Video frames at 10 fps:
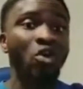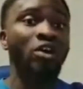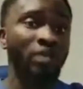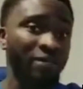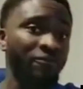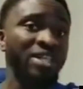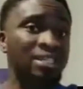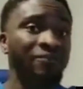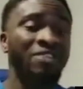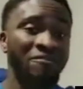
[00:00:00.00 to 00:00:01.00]
God
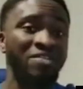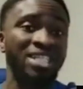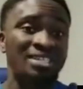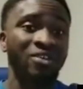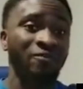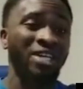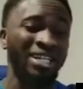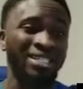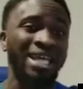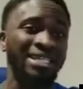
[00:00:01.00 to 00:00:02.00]
revealed different versions of the
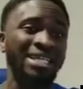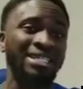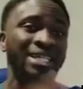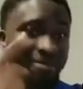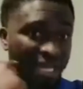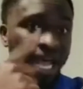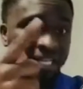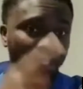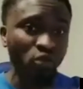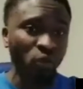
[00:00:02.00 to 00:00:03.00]
recitation. Let me
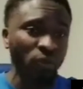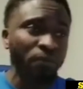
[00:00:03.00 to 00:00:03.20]
catch you.